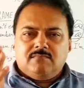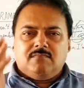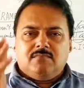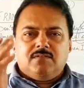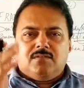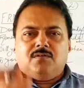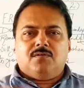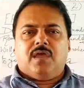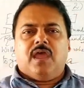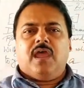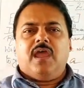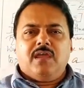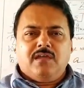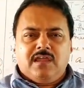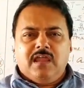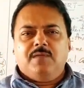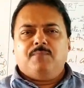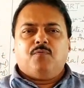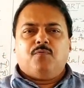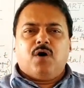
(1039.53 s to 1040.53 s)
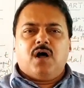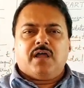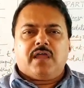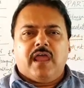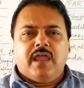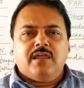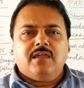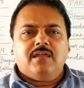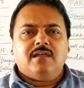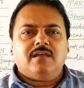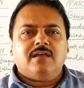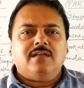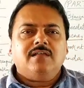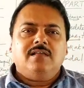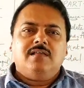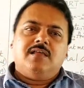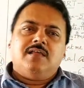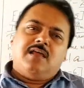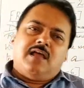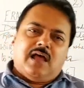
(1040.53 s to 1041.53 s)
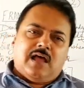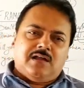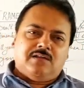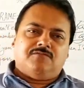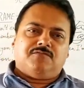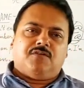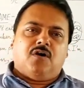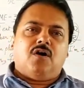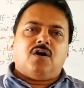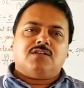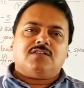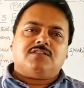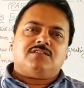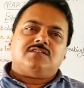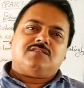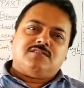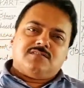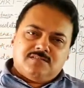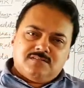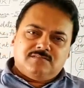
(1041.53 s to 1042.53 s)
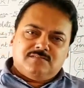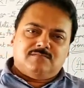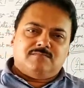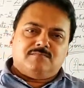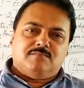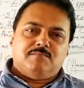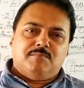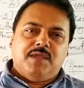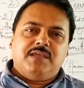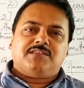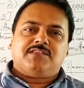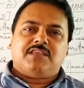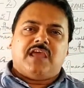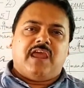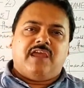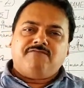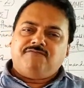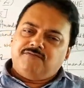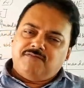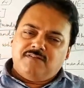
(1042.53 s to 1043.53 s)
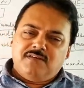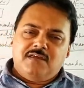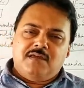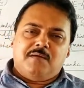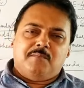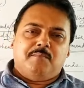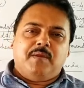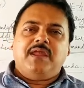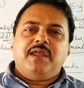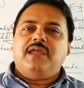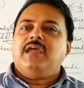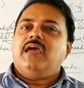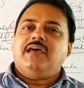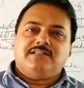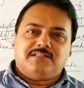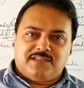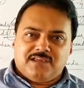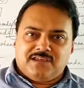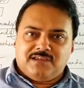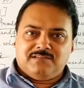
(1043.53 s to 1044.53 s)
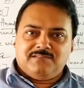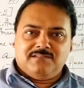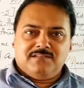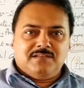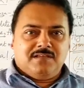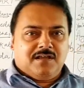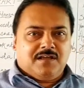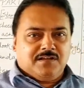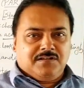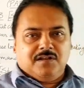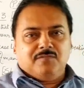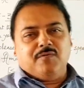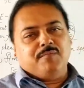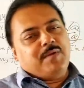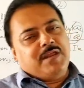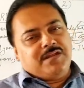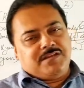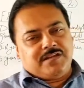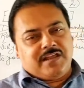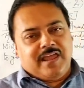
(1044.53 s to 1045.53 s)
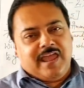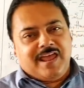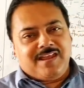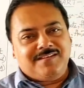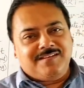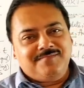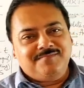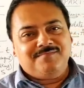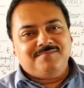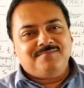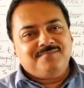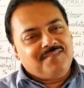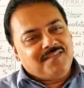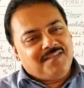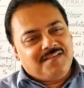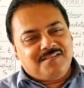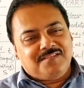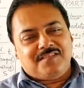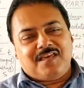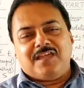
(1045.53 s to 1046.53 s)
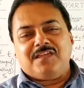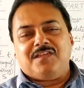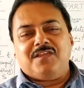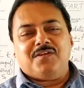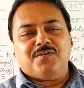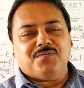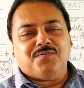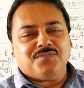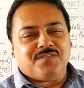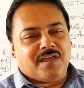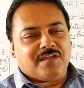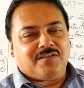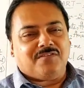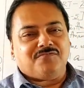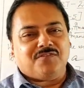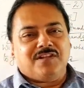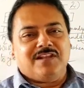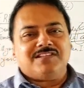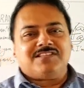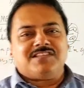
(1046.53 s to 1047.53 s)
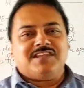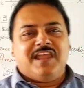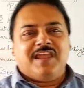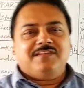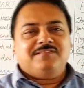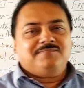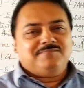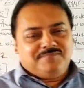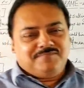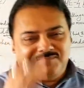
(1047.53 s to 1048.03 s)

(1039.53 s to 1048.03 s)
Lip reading: Okay, keep working. And of course, be safe, be healthy. Until we meet again, thank you for listening.